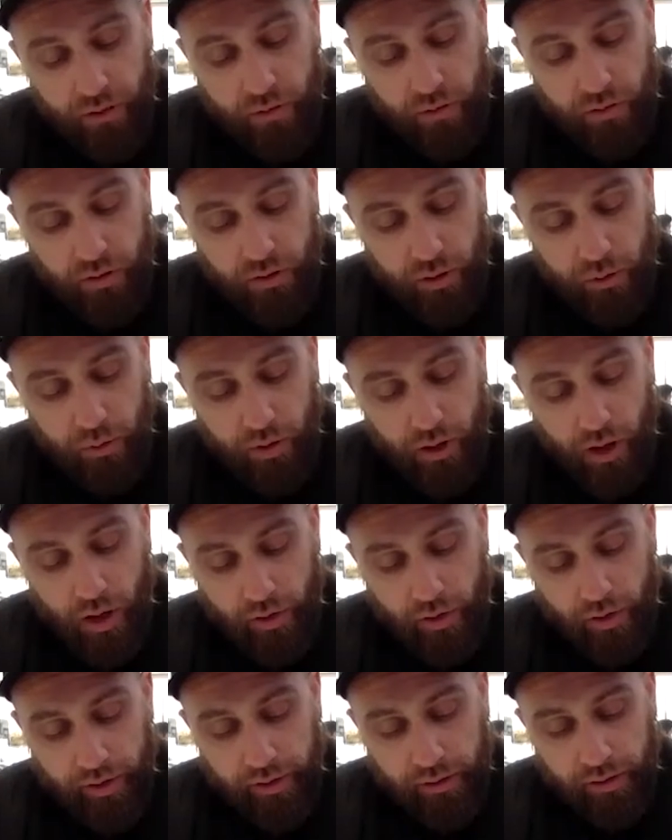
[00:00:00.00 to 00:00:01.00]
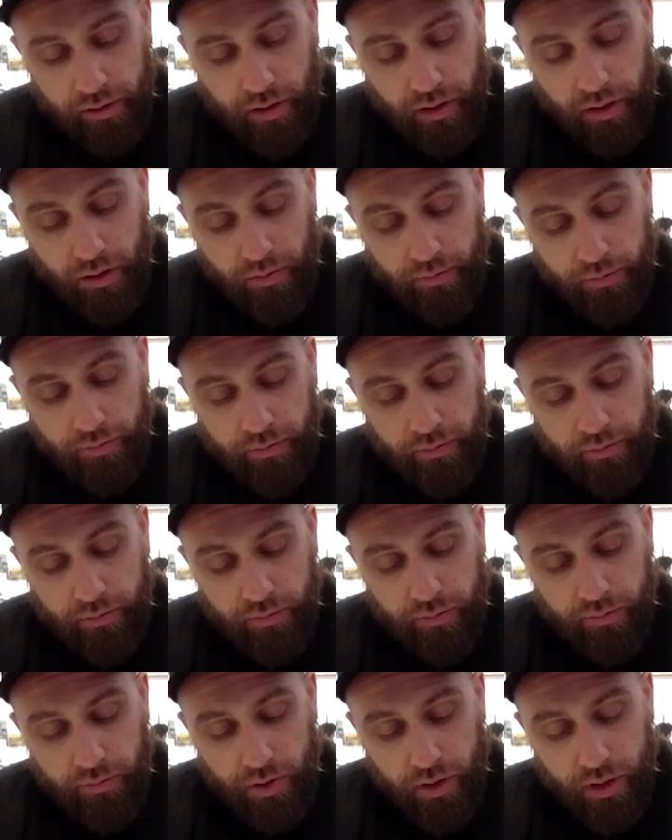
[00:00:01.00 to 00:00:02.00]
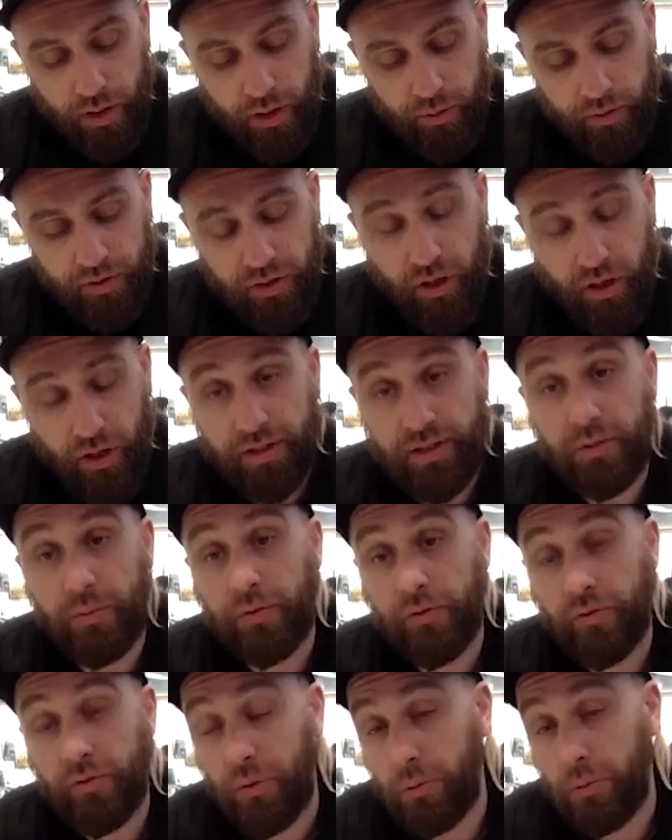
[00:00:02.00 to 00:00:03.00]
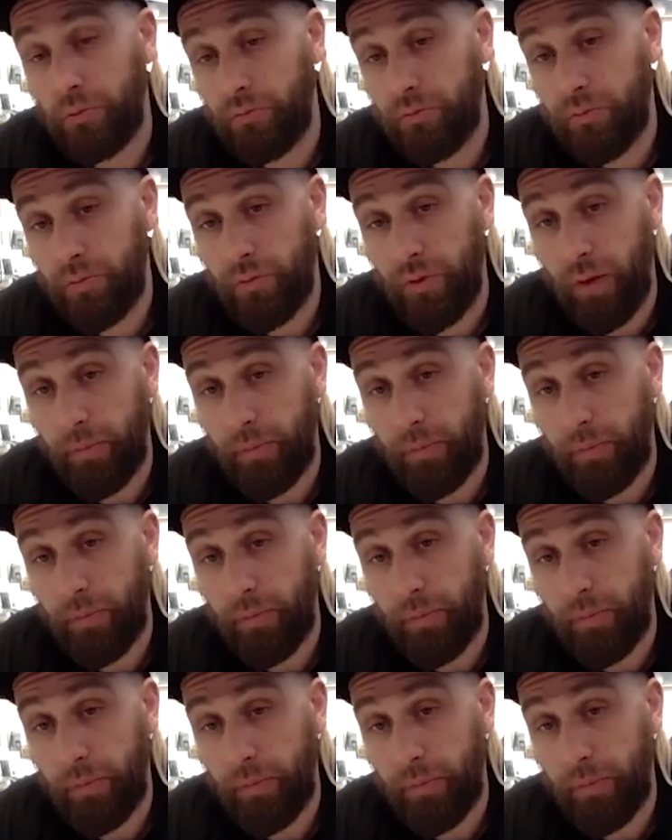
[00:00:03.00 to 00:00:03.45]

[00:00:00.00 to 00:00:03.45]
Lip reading: we're hiring. We just hired someone from